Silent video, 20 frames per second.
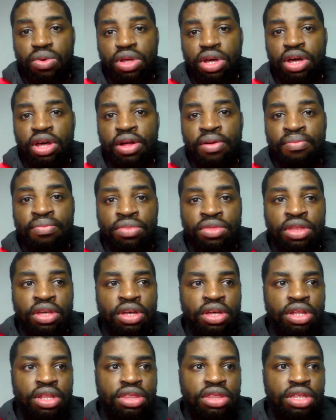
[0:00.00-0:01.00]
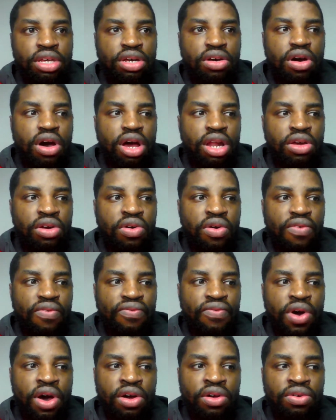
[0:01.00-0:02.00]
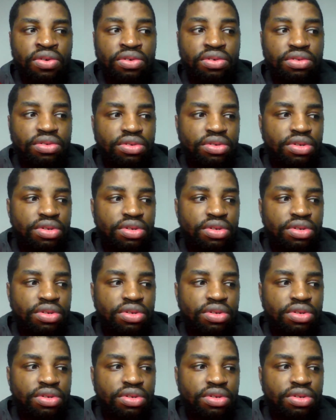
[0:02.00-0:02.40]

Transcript: the Carling Cup final